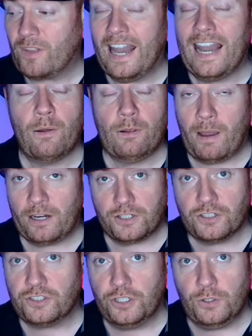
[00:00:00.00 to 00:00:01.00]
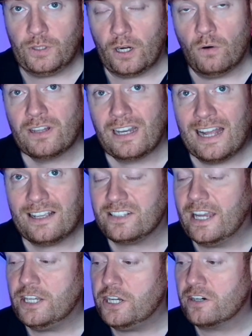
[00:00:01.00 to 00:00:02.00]
allowing managers to do that over the last
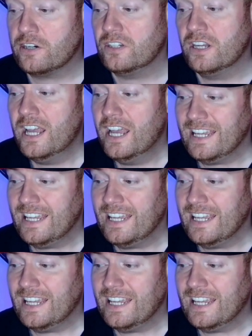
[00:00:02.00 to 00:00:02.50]
10 years, and